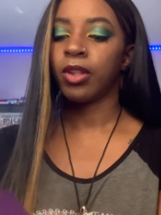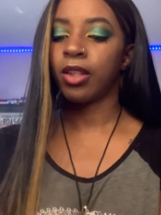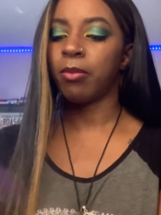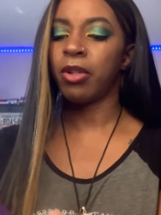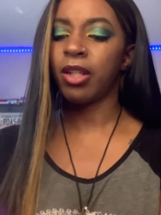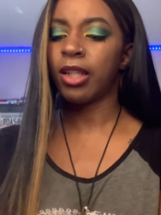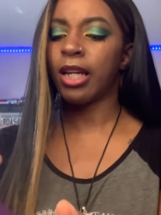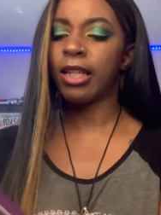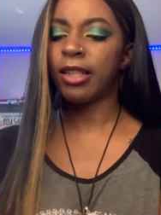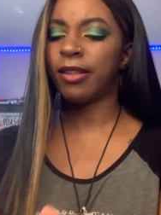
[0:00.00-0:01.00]
Come on, I
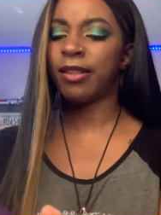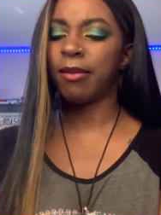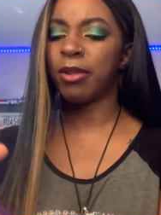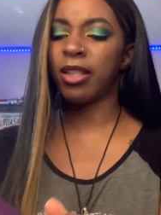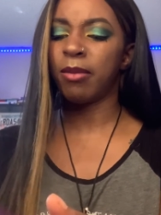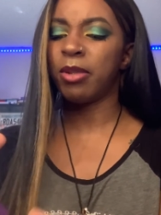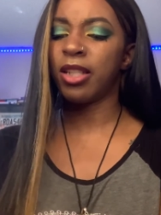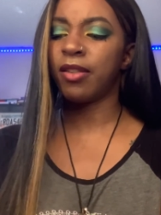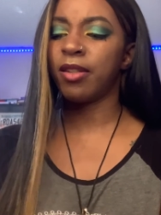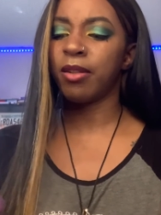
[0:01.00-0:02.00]
gotta get something. Let me
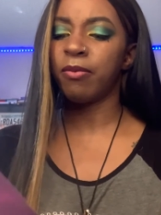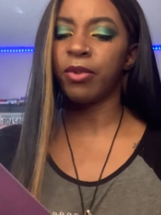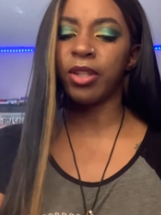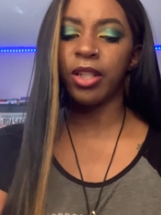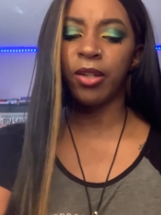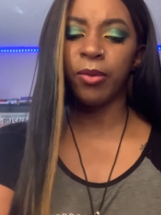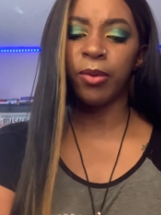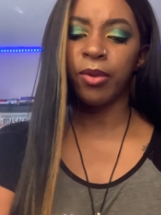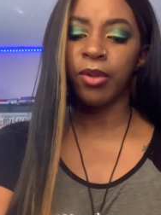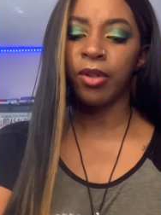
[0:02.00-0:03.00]
get something for Leo.
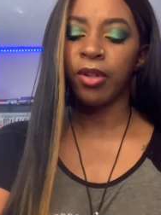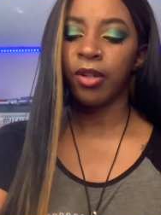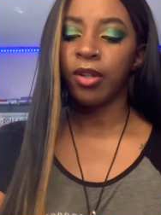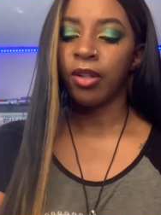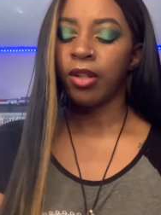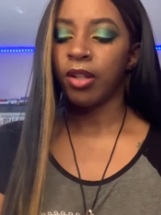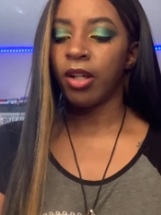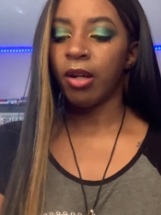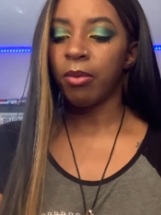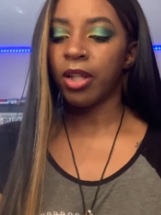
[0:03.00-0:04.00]

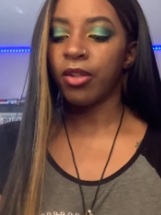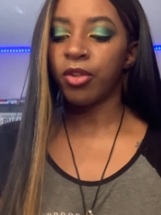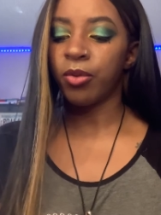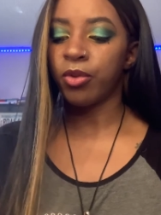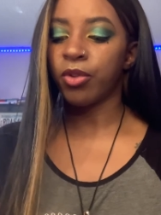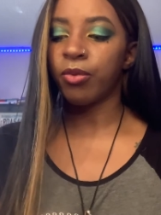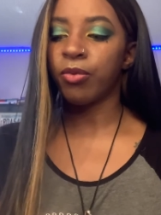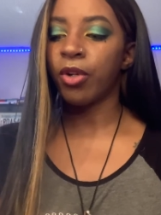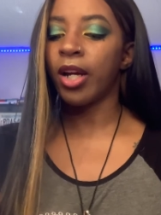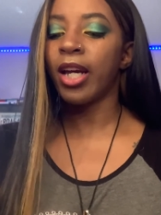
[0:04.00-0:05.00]
All right, we got two so
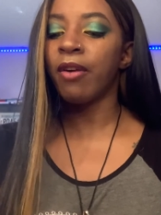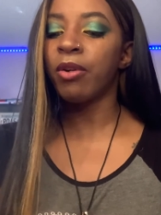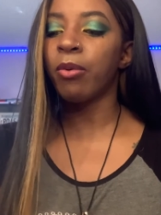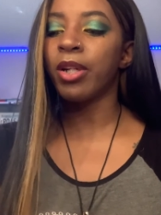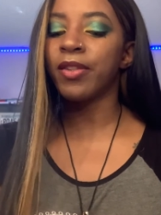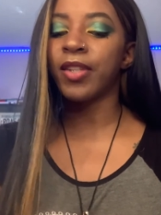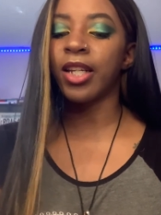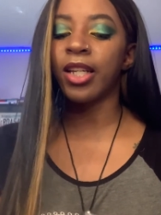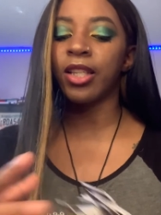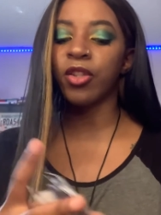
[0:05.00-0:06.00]
far. Everyone is
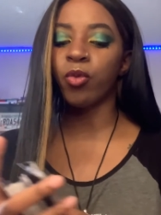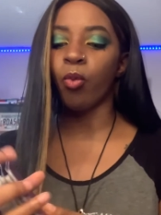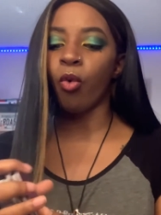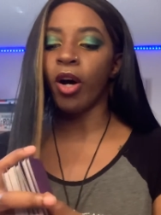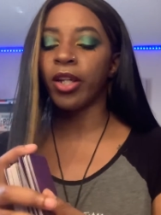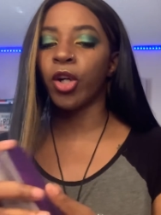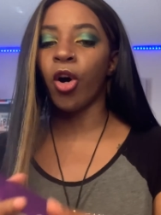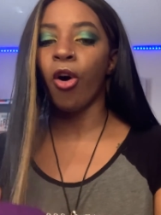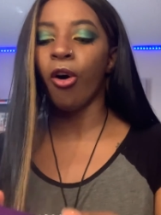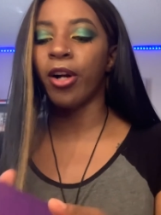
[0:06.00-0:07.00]
getting this one
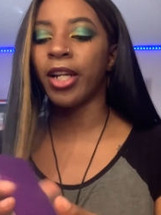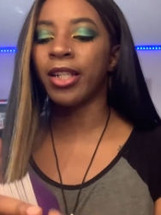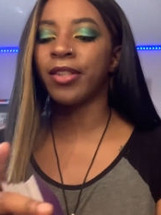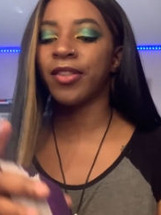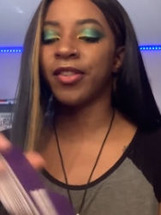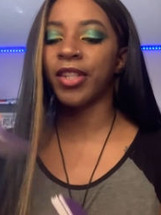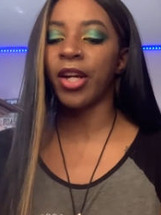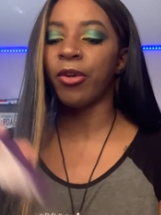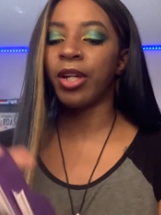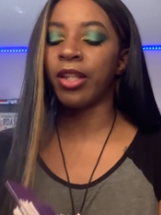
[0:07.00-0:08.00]
card and it's
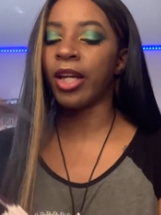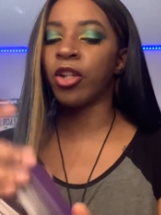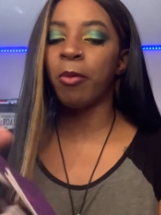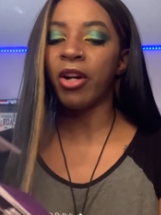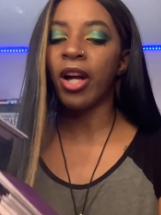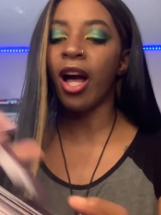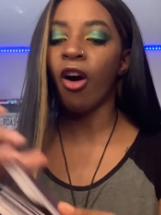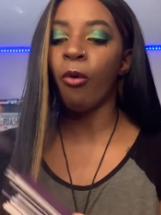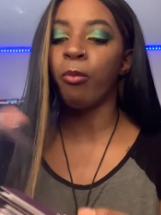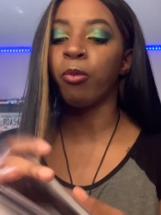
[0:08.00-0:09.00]
scary. Like, no matter
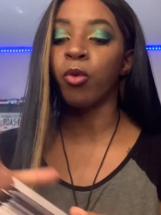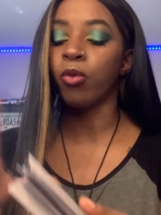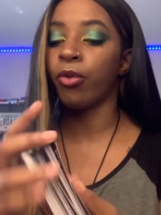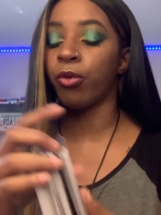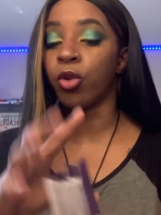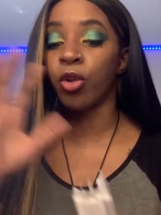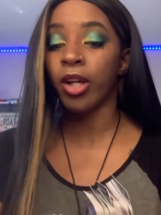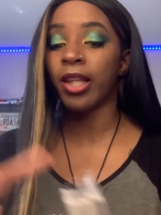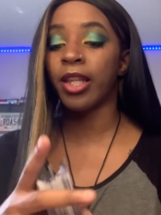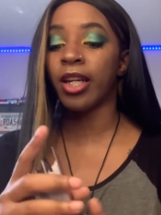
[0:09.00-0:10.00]
how good
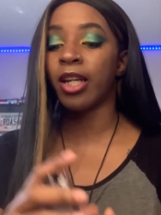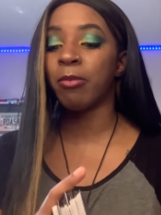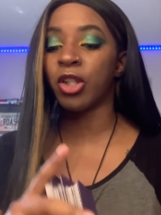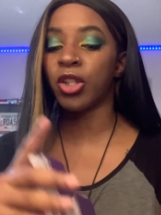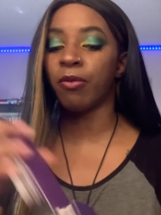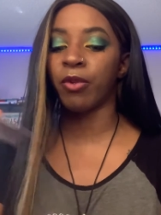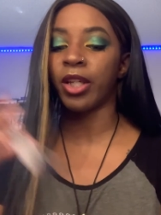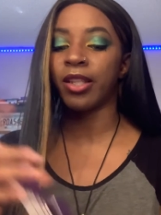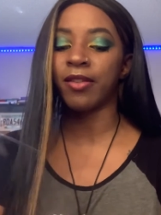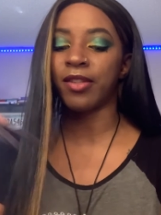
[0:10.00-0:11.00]
I think I am at
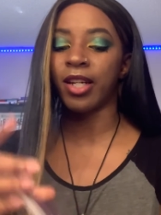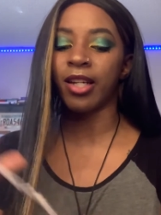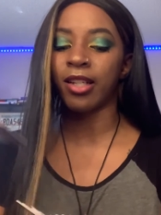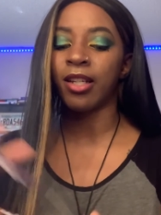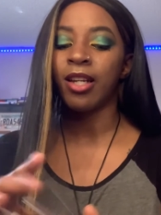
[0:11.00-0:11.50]
shuffling this deck,